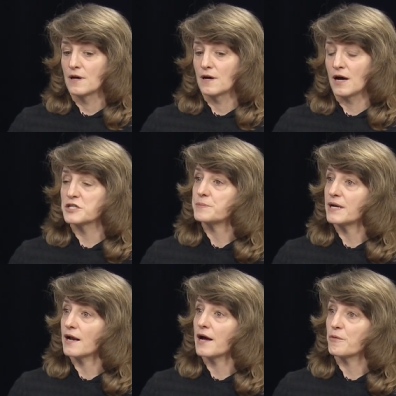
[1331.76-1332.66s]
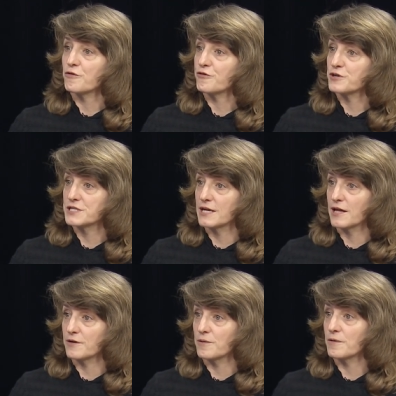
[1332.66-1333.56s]
husband and I were first
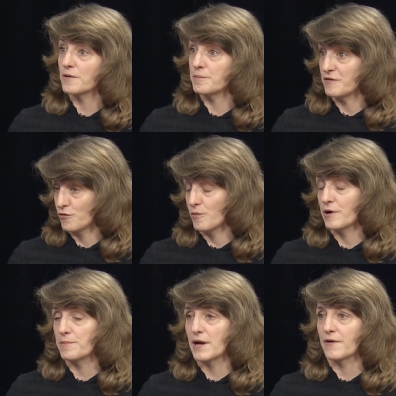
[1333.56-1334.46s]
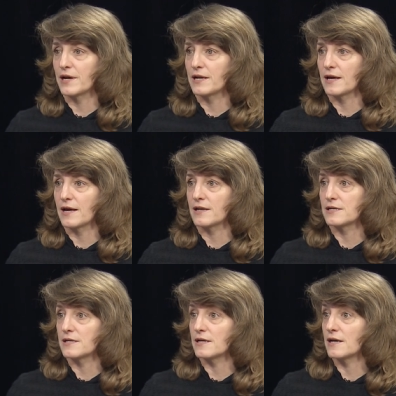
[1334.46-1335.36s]
together before we were married,
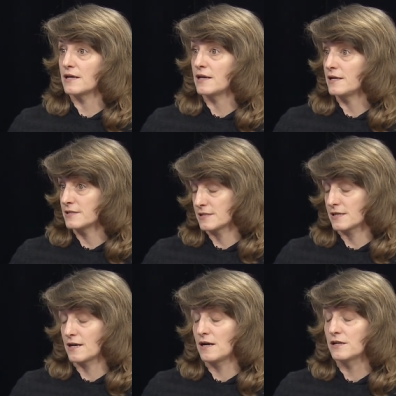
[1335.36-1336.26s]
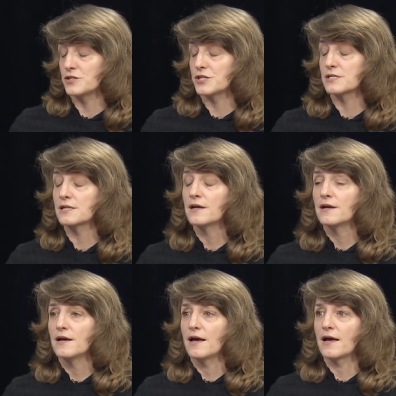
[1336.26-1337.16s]
and he's a psychologist,
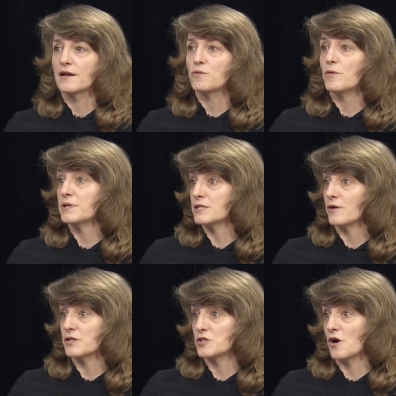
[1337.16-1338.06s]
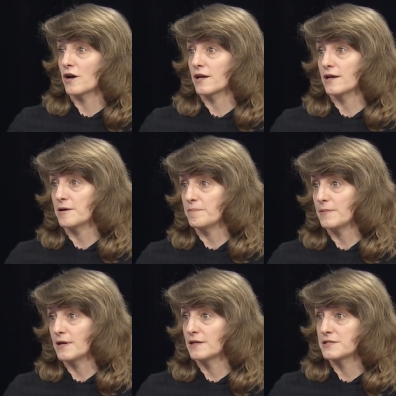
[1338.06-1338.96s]
and a woman started stalking him,
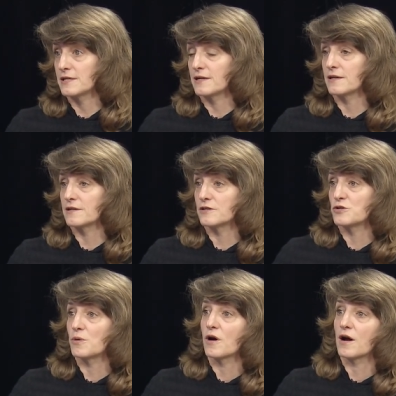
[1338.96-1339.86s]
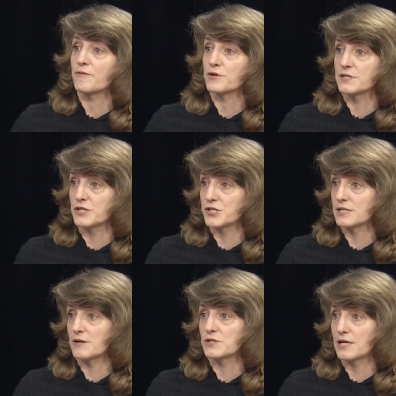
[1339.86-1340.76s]
listening to our
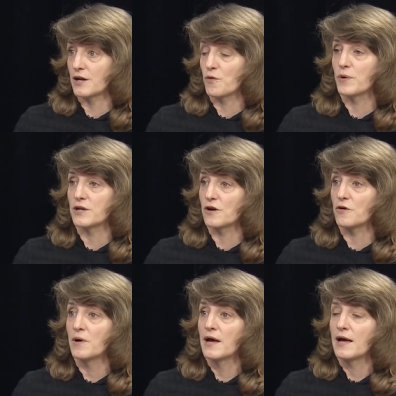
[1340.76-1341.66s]
conversations outside our window,